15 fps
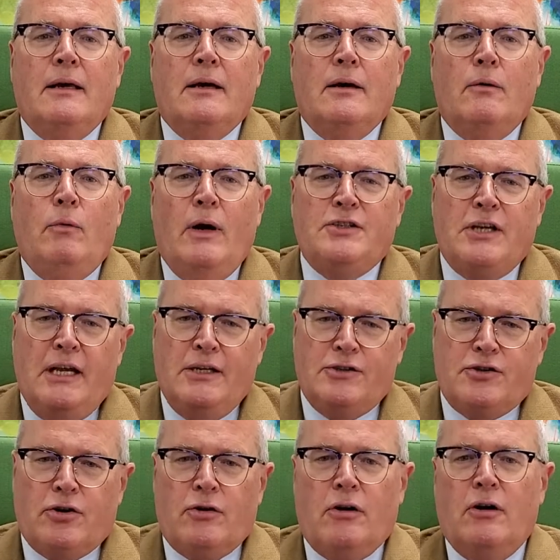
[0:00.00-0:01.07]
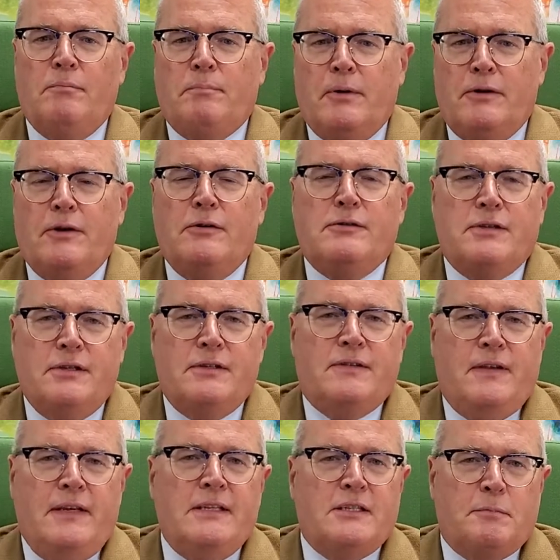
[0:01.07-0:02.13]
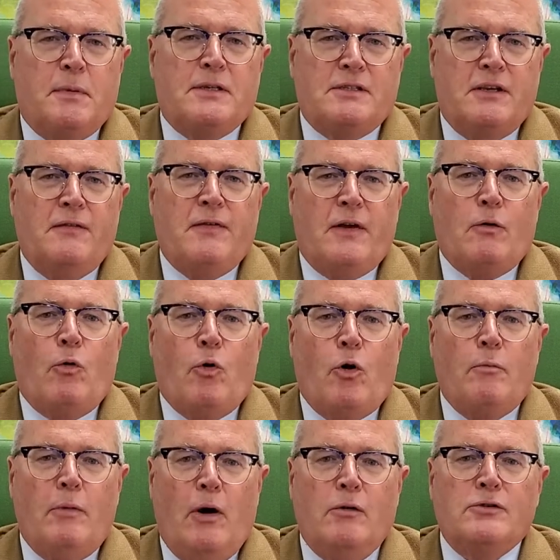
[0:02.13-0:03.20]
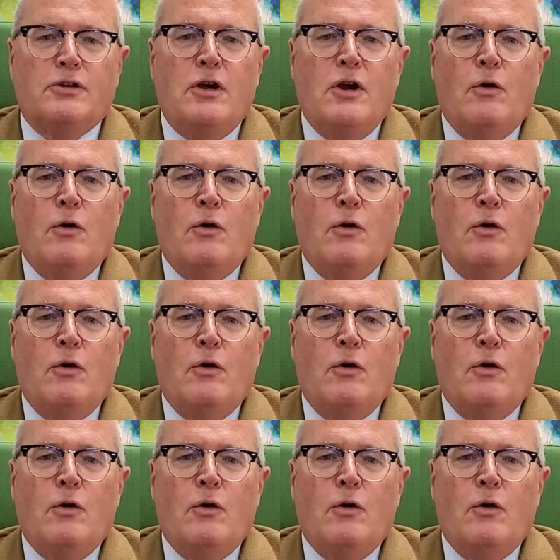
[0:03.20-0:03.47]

which in turn produces these specific hormones,